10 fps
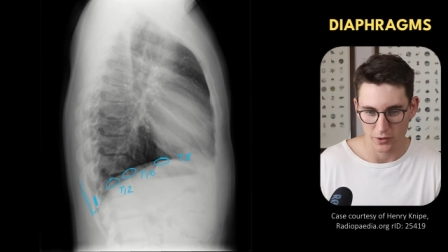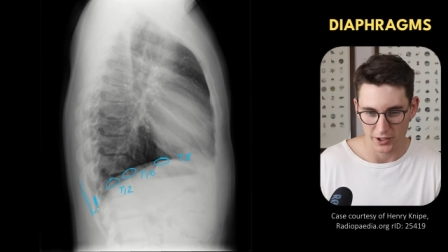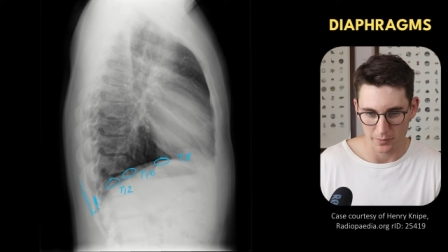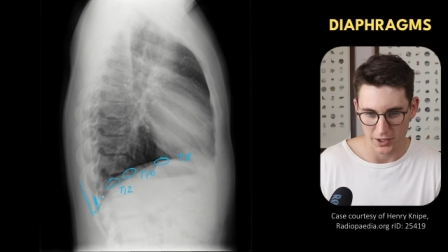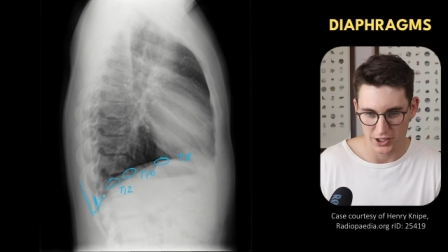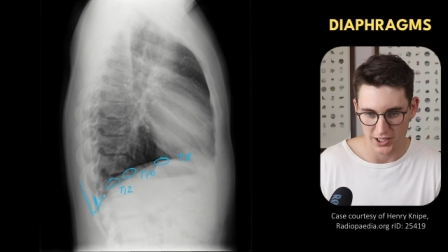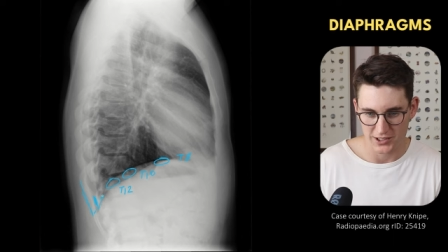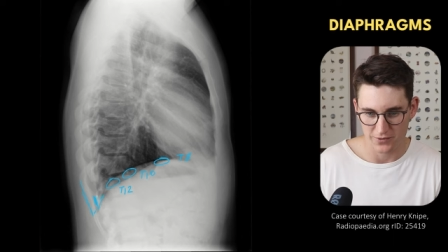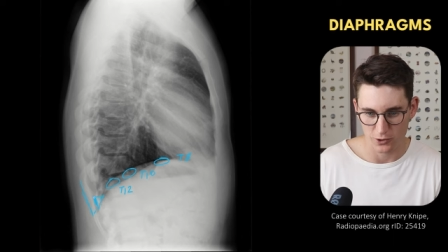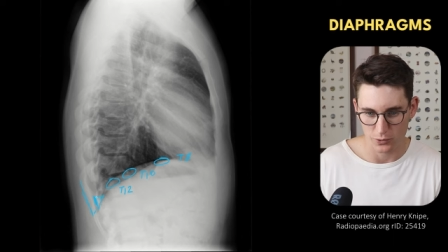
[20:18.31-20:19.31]
We need much
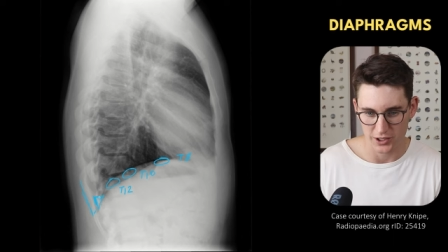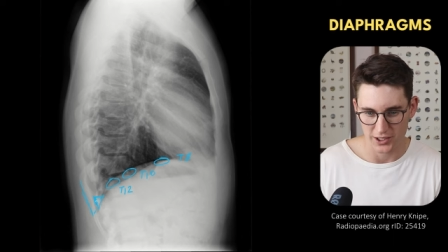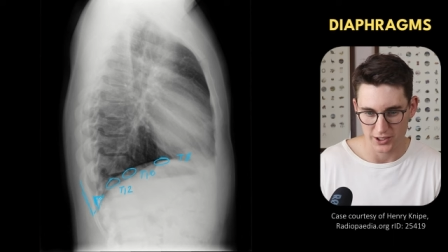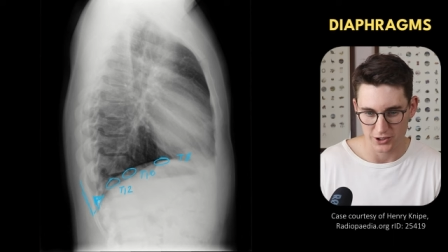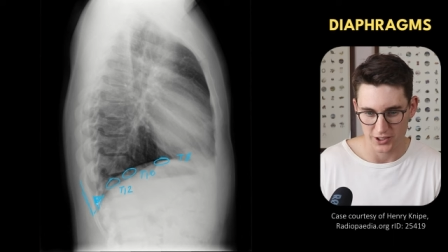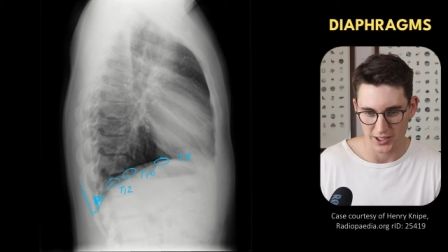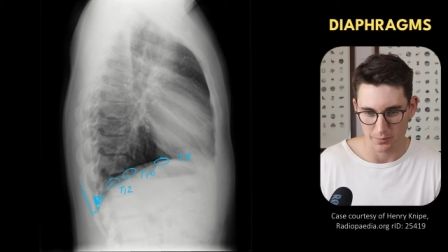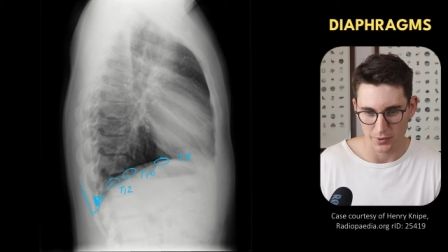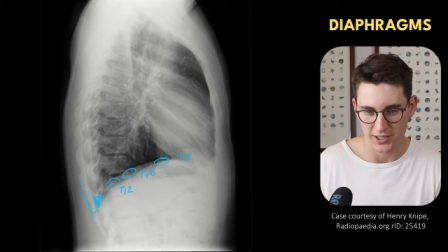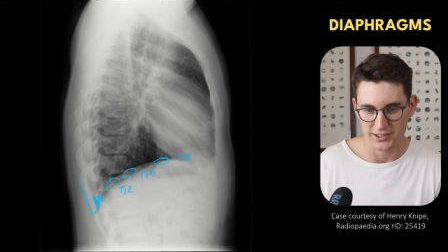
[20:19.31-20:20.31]
less fluid here to
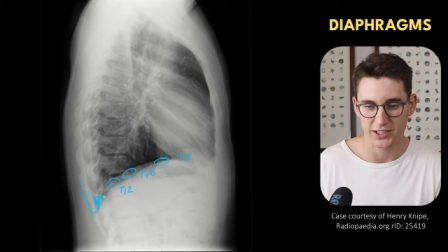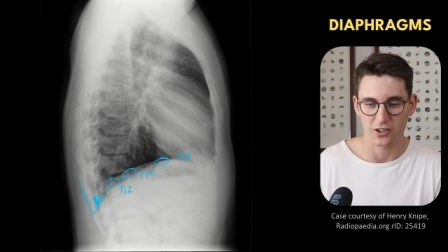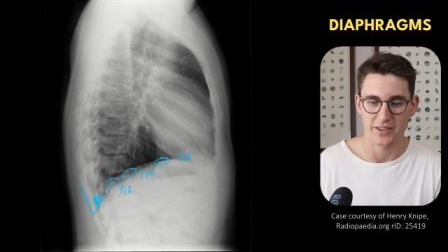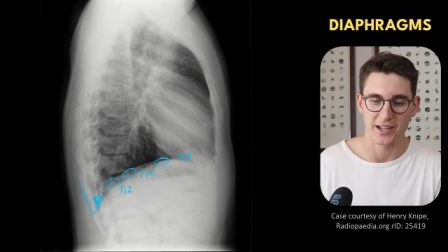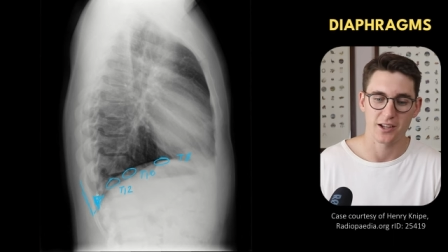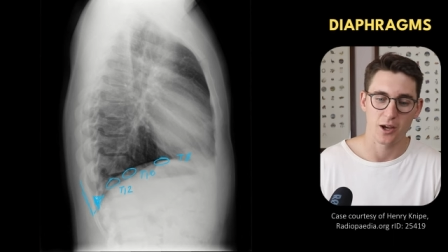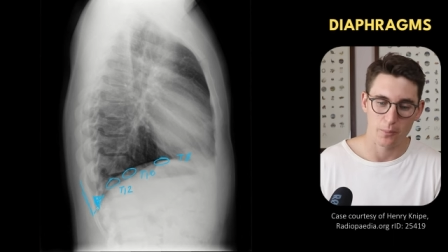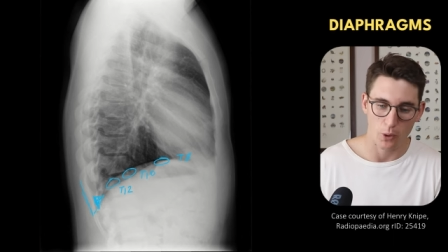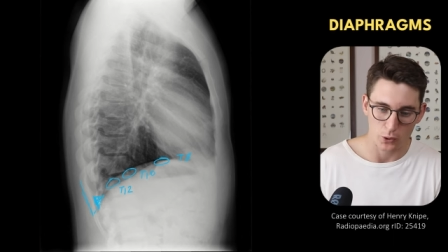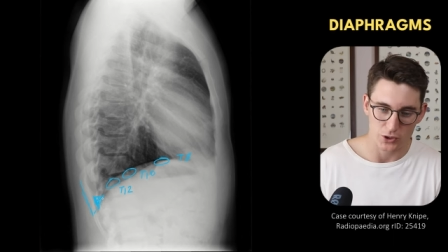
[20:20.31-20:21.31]
get blunting of that
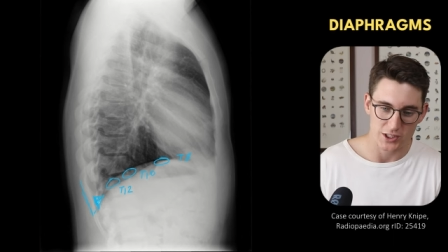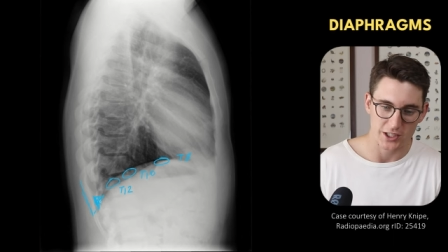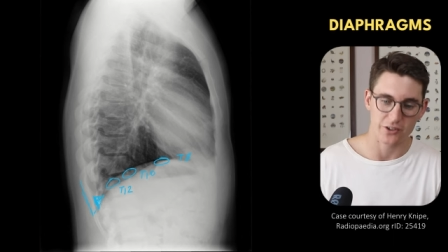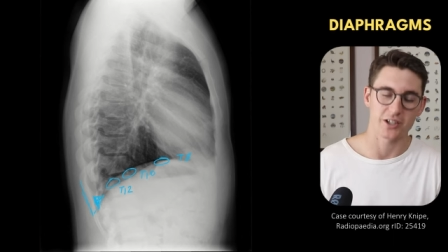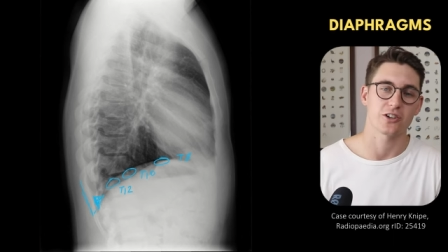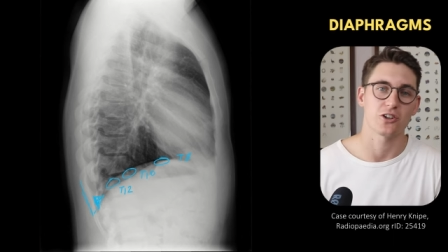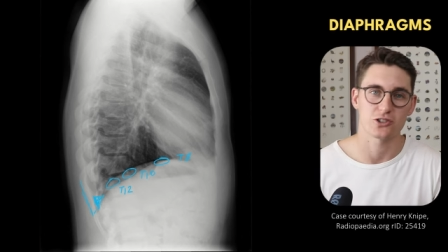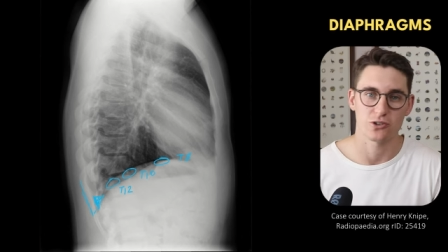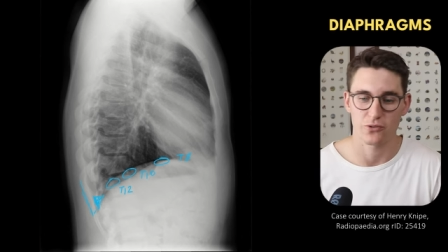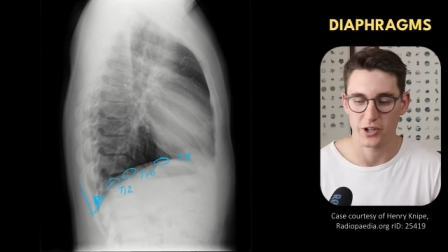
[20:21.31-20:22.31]
posterior
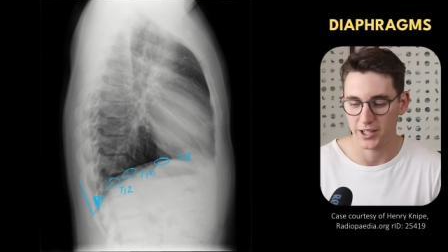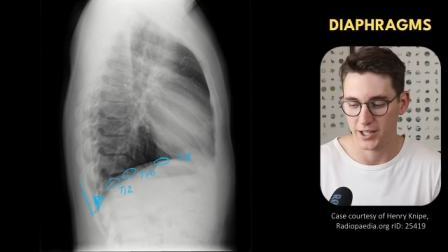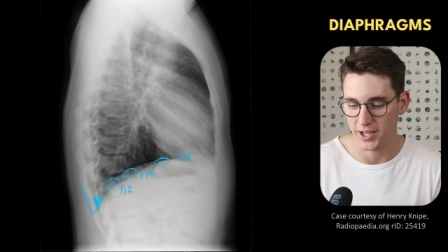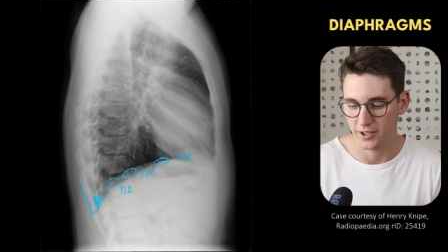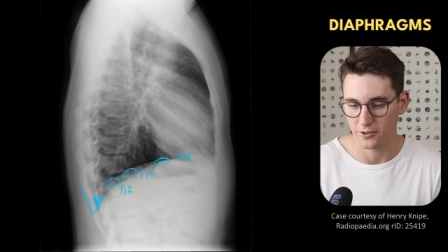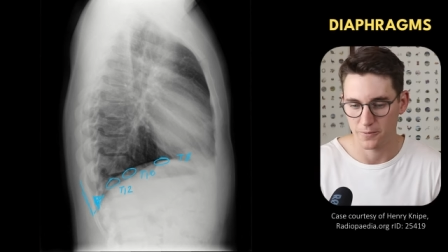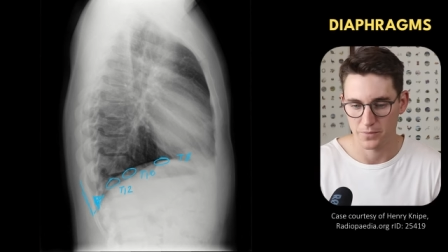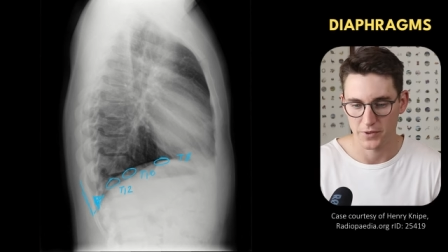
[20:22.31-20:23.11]
costophrenic angle.